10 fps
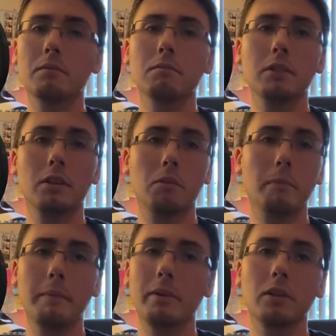
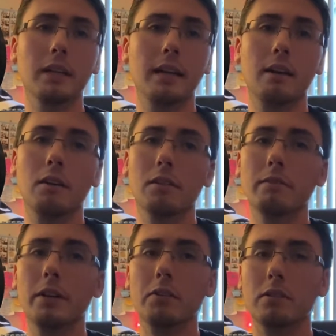maybe looking at other
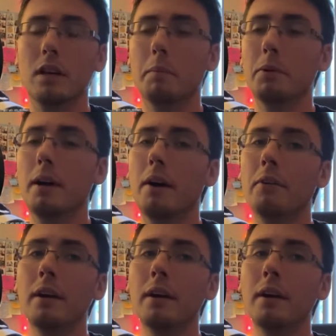videos to help you out,